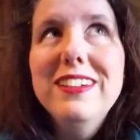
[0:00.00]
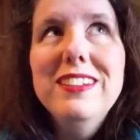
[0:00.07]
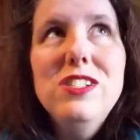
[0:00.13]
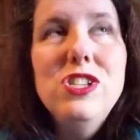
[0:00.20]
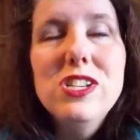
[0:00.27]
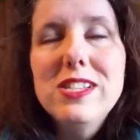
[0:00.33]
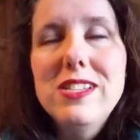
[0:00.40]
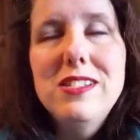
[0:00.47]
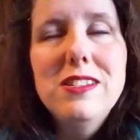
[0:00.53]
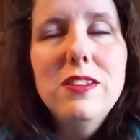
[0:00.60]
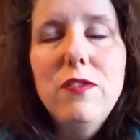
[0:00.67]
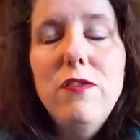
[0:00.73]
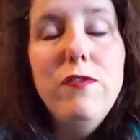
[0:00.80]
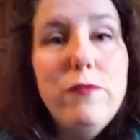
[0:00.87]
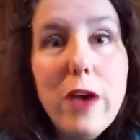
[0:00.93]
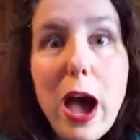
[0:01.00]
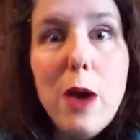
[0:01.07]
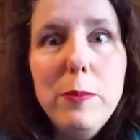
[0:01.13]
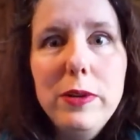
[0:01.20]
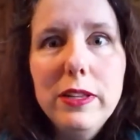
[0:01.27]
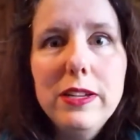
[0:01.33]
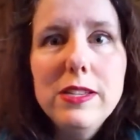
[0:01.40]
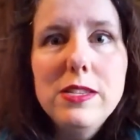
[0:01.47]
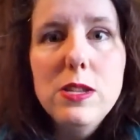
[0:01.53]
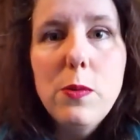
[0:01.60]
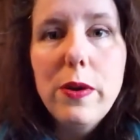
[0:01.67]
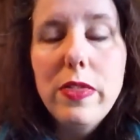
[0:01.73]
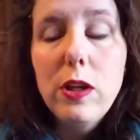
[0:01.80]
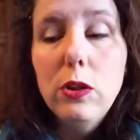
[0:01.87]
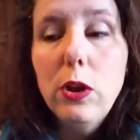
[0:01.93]
just fabulous the
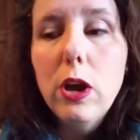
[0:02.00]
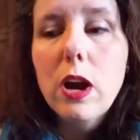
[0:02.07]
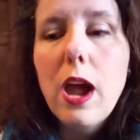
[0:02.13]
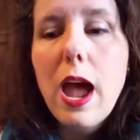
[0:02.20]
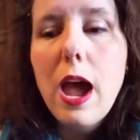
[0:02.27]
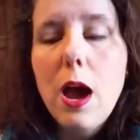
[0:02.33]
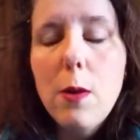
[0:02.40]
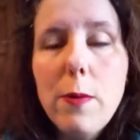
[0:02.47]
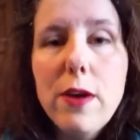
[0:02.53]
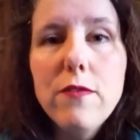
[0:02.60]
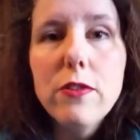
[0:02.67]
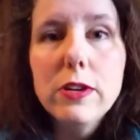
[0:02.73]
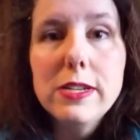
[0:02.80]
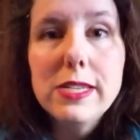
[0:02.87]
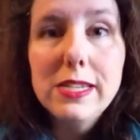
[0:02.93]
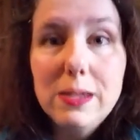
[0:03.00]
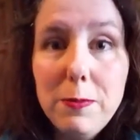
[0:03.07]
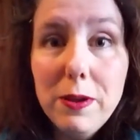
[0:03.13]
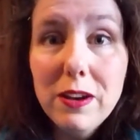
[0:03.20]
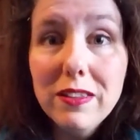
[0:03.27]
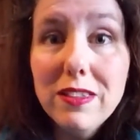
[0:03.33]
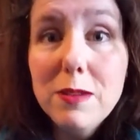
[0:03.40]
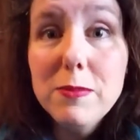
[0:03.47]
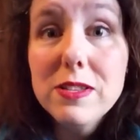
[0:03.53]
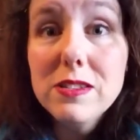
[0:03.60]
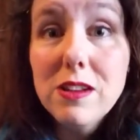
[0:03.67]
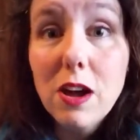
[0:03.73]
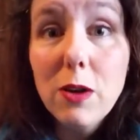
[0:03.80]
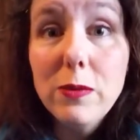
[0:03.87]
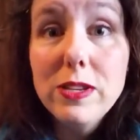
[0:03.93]
way they look. However, sleeping on them is
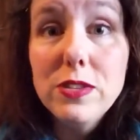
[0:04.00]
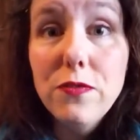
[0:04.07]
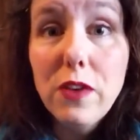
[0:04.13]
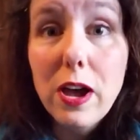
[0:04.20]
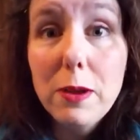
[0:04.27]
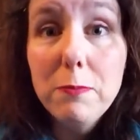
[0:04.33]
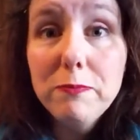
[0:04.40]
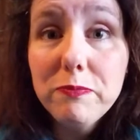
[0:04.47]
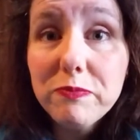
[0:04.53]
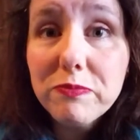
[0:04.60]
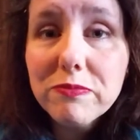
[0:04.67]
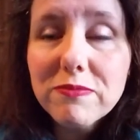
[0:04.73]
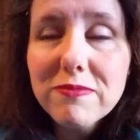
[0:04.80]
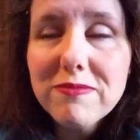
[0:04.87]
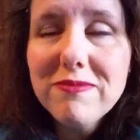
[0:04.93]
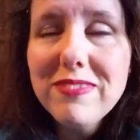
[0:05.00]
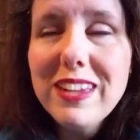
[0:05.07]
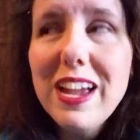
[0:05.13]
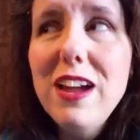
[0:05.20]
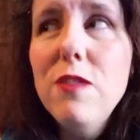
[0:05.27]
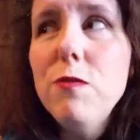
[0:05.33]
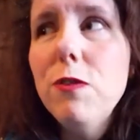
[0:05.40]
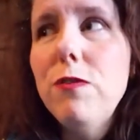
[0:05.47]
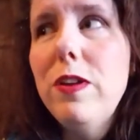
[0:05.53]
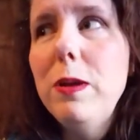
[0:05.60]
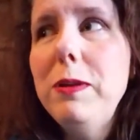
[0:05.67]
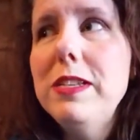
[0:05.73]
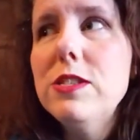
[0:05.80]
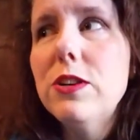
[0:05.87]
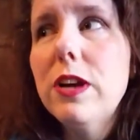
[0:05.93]
not always fun. And for
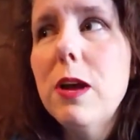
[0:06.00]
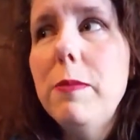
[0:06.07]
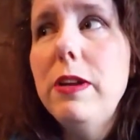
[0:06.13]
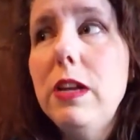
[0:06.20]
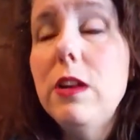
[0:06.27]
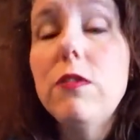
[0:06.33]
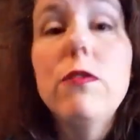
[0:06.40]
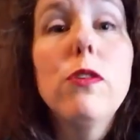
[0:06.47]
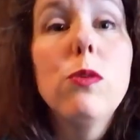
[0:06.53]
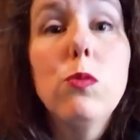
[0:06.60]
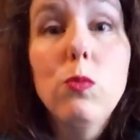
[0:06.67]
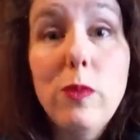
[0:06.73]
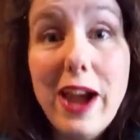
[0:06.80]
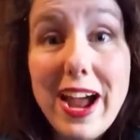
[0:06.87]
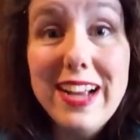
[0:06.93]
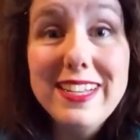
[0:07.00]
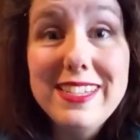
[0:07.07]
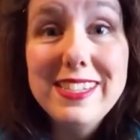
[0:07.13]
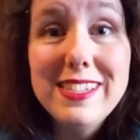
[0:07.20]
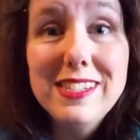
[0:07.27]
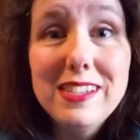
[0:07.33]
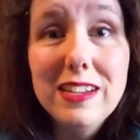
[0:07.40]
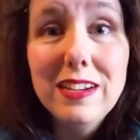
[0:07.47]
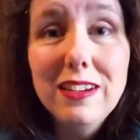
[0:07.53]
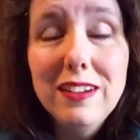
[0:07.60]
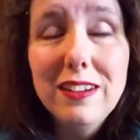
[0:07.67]
families that are coming here for rest,